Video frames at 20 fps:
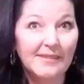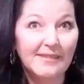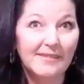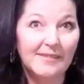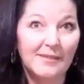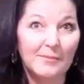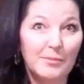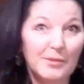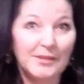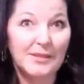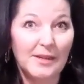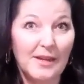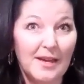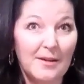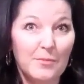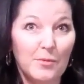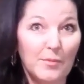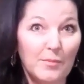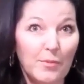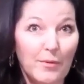it puts a
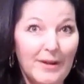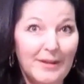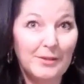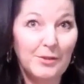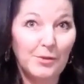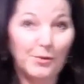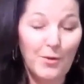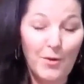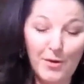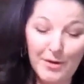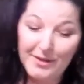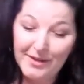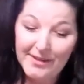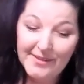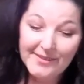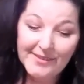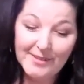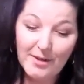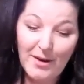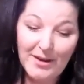lot more pressure well, on
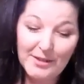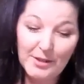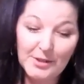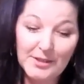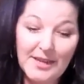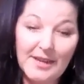you. So that's